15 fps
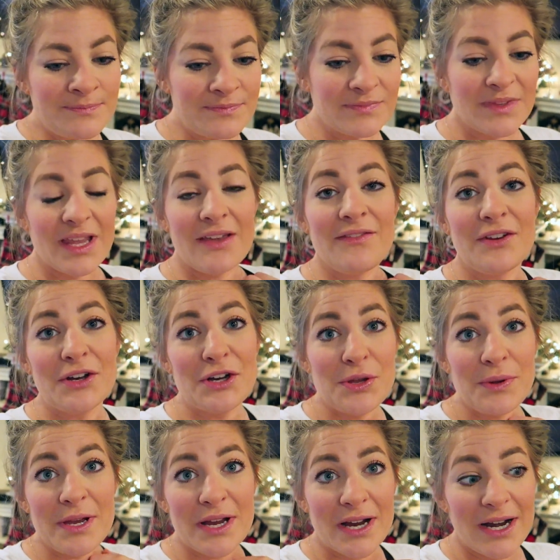if you're
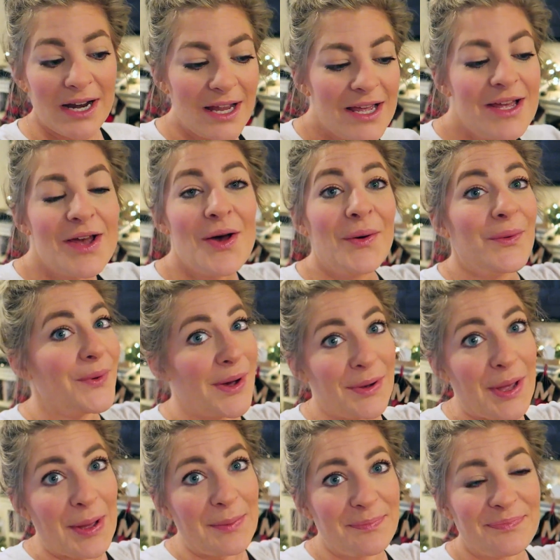new here,
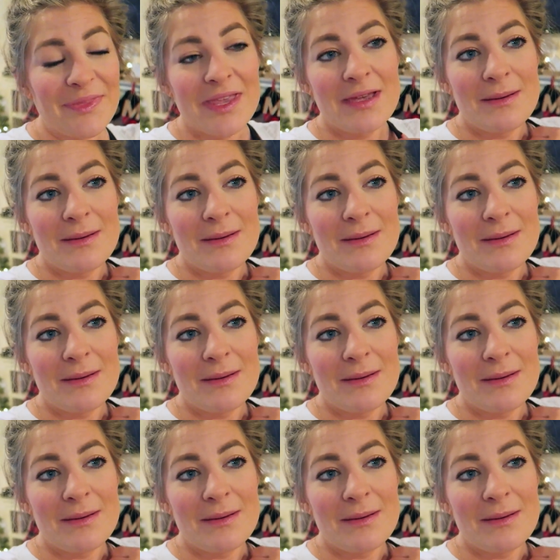welcome.